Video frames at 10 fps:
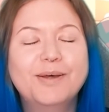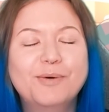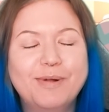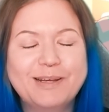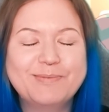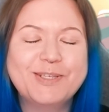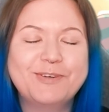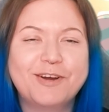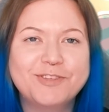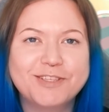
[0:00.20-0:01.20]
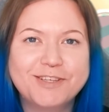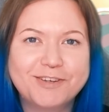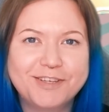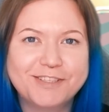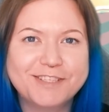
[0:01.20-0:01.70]
Welcome to Graph
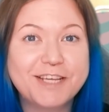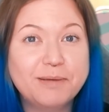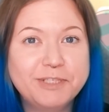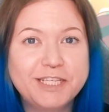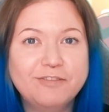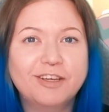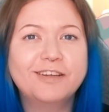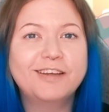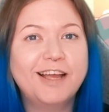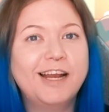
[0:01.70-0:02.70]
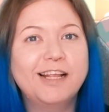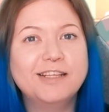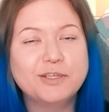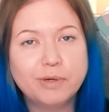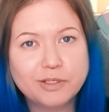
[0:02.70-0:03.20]
Tutorials, I'm Shiva, and in this
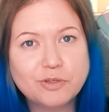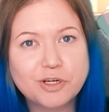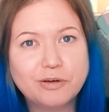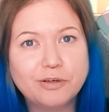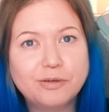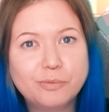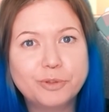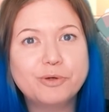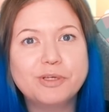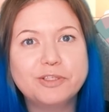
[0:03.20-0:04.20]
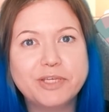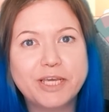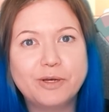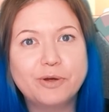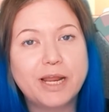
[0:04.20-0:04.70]
quick tutorial we're going to take a
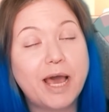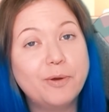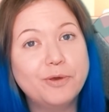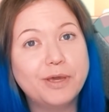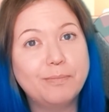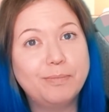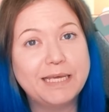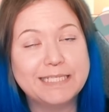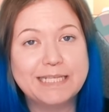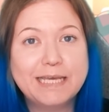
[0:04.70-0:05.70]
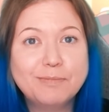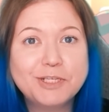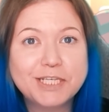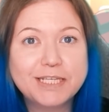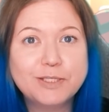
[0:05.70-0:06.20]
look at how you can place an image
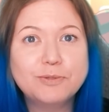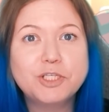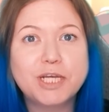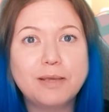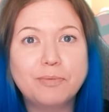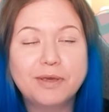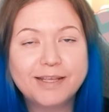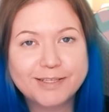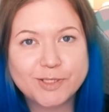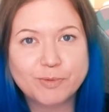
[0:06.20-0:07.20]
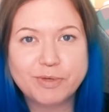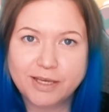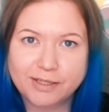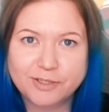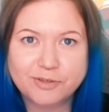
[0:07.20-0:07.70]
into a shape in Adobe
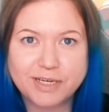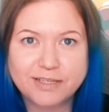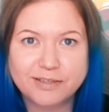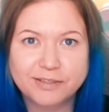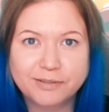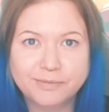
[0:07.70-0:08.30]
Illustrator.